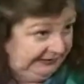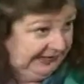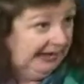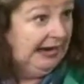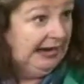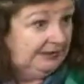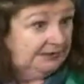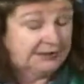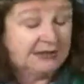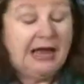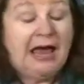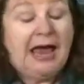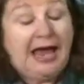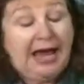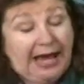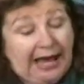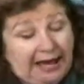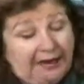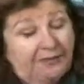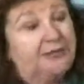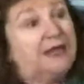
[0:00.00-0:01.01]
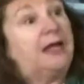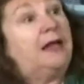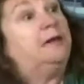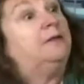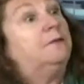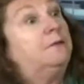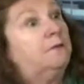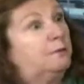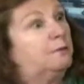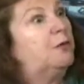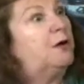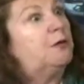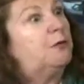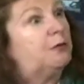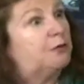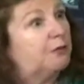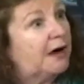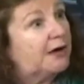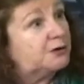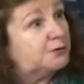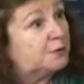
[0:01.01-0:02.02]
yes, and then we will
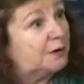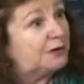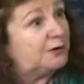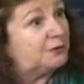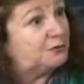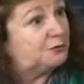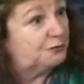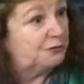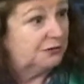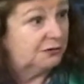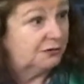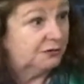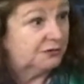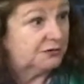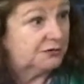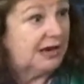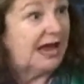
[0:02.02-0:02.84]
graduate in two years.